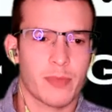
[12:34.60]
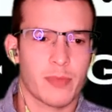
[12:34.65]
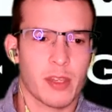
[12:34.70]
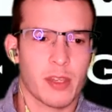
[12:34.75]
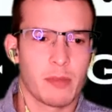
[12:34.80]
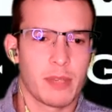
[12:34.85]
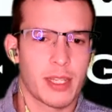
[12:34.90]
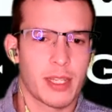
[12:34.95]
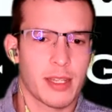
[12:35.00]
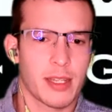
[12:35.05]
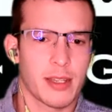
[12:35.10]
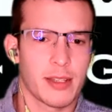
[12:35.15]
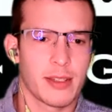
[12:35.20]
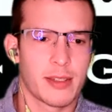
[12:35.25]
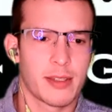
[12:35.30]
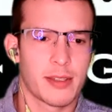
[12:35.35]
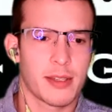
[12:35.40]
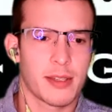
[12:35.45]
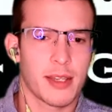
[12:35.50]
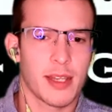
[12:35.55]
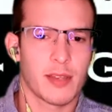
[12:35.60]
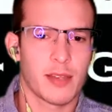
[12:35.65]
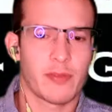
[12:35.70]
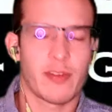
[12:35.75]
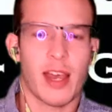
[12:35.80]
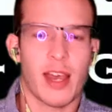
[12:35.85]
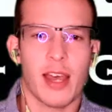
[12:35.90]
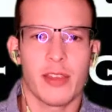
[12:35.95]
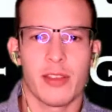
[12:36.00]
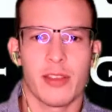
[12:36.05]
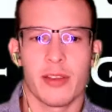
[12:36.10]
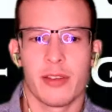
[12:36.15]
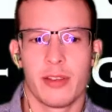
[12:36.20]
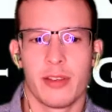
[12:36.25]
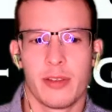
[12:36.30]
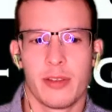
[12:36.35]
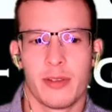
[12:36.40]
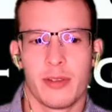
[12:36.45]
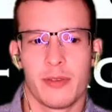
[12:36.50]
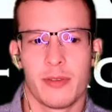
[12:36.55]
because his father,
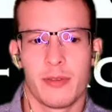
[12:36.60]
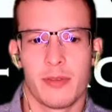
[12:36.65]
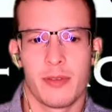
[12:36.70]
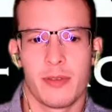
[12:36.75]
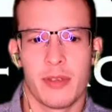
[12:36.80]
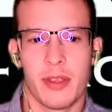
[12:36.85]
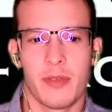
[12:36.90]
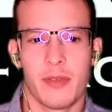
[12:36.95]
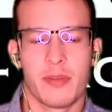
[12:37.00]
it